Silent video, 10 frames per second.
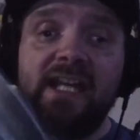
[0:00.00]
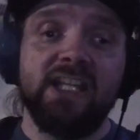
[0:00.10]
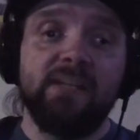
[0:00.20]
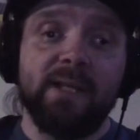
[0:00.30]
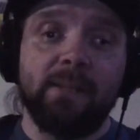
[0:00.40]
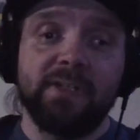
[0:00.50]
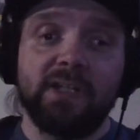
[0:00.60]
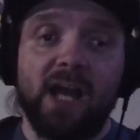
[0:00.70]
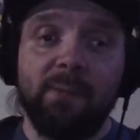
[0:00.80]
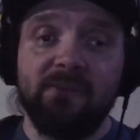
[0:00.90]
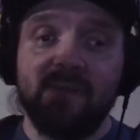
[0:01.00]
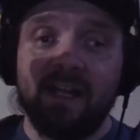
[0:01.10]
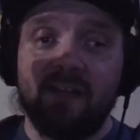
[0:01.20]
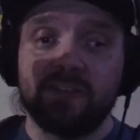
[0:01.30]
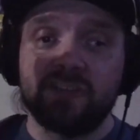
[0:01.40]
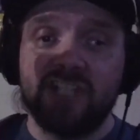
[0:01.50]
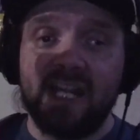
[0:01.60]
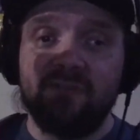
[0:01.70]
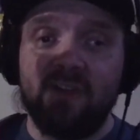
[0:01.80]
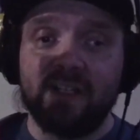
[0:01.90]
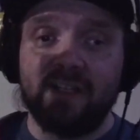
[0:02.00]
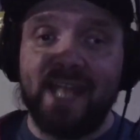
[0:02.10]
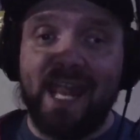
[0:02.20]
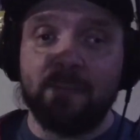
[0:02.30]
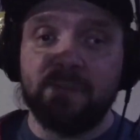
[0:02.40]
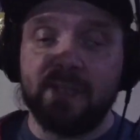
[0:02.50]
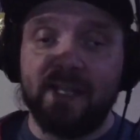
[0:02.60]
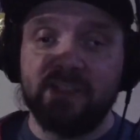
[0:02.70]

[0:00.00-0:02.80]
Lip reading: You can pick up your copy of my novel Shade Falling on Amazon.